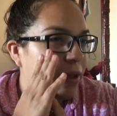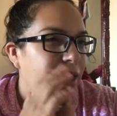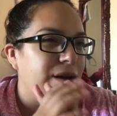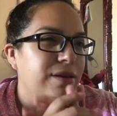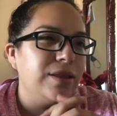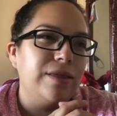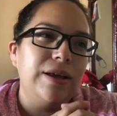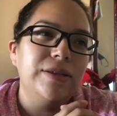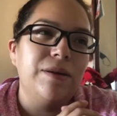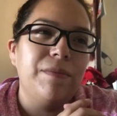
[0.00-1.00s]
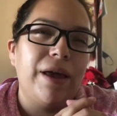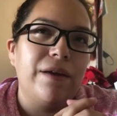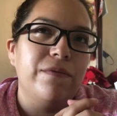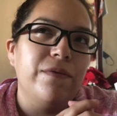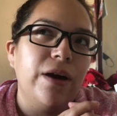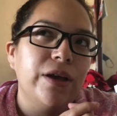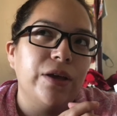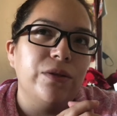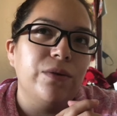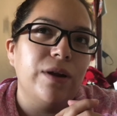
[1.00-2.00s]
a lot of the things I'm like,
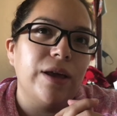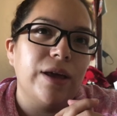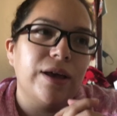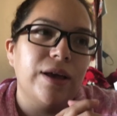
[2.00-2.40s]
fuck, you know, like,